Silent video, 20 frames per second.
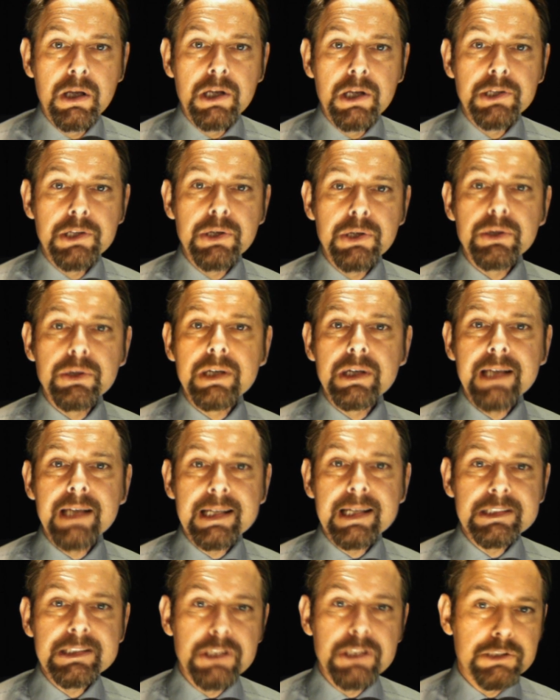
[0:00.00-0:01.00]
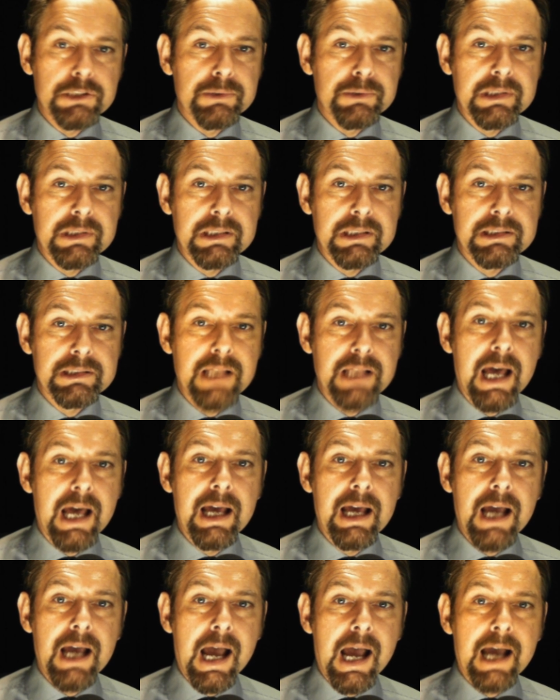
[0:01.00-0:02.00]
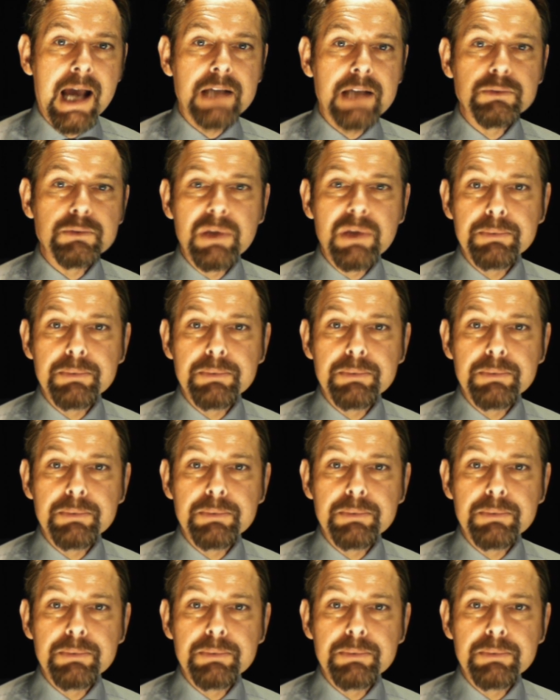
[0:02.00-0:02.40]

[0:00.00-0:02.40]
You can get in touch with us there, and we